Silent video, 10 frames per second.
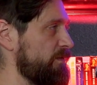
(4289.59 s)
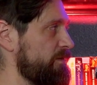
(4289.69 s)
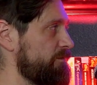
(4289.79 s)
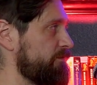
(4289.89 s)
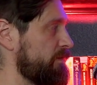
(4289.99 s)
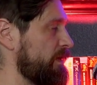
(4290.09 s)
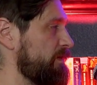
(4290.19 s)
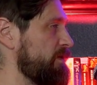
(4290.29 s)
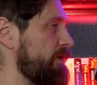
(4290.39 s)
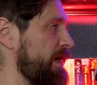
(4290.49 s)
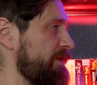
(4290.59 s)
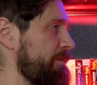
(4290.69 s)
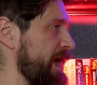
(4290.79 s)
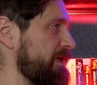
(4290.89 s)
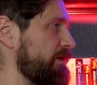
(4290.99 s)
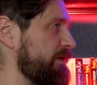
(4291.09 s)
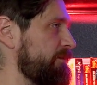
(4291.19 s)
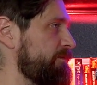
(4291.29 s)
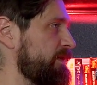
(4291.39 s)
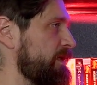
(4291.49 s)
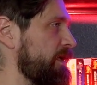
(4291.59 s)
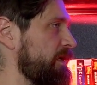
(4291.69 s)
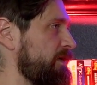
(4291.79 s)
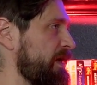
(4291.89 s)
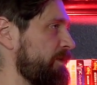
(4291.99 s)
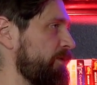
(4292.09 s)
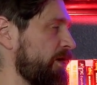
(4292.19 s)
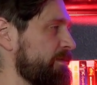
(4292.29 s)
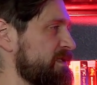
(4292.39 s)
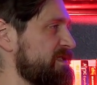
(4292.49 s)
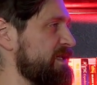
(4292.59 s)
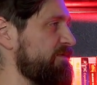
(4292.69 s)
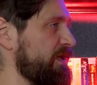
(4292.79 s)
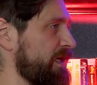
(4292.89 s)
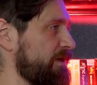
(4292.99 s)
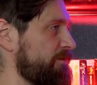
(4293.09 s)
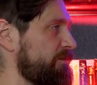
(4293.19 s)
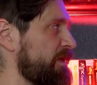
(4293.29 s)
Omen, you had Immaculate, and you had Apartment 7A.